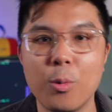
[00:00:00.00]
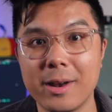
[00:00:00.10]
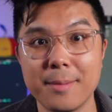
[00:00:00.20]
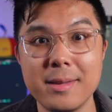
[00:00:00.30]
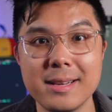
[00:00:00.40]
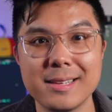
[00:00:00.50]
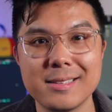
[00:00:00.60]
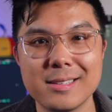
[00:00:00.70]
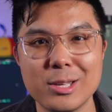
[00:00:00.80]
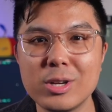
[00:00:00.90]
What I mean
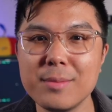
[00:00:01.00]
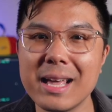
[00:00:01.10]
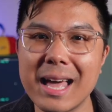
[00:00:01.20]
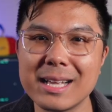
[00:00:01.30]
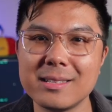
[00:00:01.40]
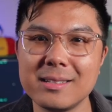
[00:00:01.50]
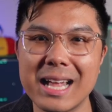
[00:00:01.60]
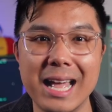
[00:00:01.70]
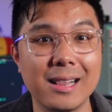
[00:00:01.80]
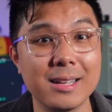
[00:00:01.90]
is, you can be excellent
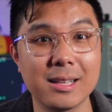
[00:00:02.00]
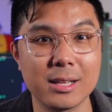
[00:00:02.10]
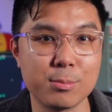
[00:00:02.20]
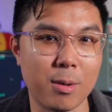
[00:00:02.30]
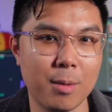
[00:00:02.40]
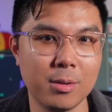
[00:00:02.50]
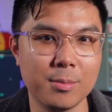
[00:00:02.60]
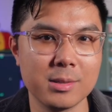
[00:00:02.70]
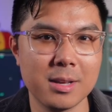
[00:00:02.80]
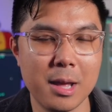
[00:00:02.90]
at linked list
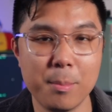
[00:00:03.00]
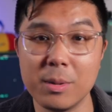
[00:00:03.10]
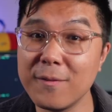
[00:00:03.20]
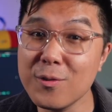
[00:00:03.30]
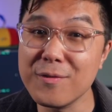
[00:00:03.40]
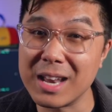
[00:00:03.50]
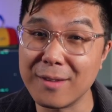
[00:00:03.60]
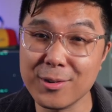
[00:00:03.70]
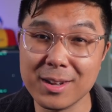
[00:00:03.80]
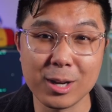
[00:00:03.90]
problems, but if you've
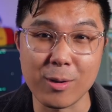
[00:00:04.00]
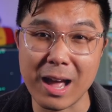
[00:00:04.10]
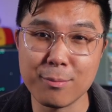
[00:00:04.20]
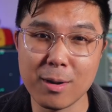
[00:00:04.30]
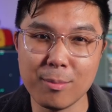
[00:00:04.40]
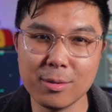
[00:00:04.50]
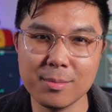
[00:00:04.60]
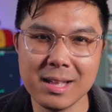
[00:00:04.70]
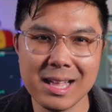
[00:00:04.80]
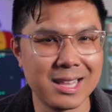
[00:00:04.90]
never done a graph
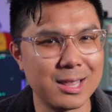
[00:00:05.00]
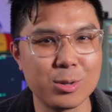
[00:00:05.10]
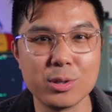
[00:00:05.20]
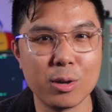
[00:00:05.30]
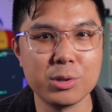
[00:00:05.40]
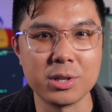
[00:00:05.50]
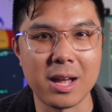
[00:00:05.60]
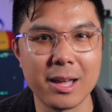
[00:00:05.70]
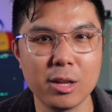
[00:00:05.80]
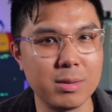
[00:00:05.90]
problem, then there's no
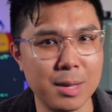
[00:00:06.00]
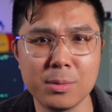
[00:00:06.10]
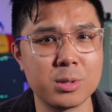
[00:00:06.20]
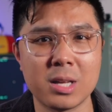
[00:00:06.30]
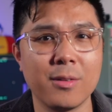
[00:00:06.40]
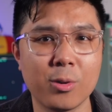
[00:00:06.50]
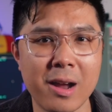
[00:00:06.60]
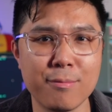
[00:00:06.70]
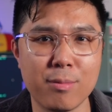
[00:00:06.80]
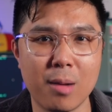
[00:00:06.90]
shot you'll be able to solve a
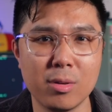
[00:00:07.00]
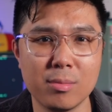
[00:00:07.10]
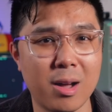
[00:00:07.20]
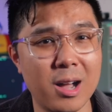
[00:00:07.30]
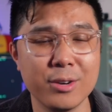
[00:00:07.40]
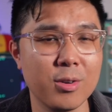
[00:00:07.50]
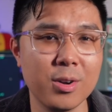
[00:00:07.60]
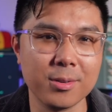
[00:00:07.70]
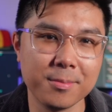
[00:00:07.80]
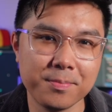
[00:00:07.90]
graph problem on your
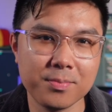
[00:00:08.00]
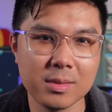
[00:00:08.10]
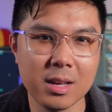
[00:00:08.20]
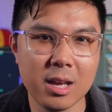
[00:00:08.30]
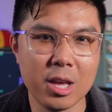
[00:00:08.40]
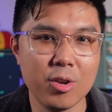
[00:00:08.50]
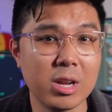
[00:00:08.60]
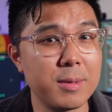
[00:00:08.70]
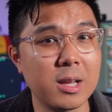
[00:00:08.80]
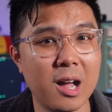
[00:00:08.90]
own. You
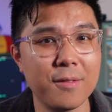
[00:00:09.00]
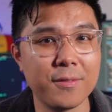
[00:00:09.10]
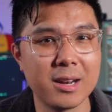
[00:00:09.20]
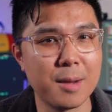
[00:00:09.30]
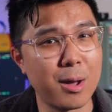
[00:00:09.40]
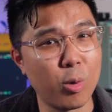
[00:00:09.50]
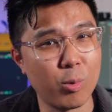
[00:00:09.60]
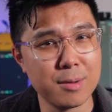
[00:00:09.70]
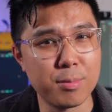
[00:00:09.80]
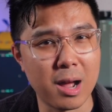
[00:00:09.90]
can be confident about
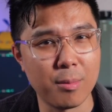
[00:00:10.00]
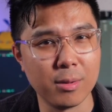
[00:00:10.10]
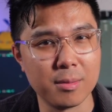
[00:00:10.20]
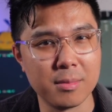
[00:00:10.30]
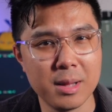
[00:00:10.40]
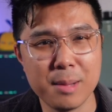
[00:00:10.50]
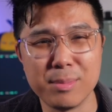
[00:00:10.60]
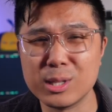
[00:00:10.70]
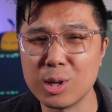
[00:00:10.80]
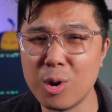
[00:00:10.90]
one problem,
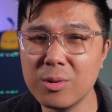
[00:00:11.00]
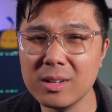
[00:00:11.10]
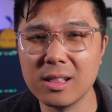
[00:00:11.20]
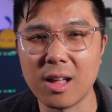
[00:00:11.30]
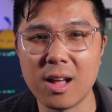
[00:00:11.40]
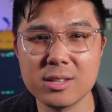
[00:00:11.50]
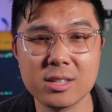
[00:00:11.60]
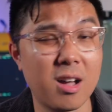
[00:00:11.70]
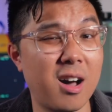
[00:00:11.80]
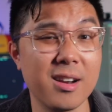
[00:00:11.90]
but totally
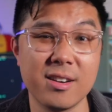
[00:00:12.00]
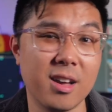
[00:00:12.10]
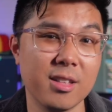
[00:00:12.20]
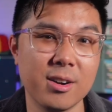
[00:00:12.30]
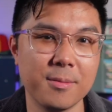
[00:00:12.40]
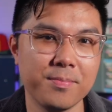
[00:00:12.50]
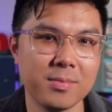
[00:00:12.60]
lost on another.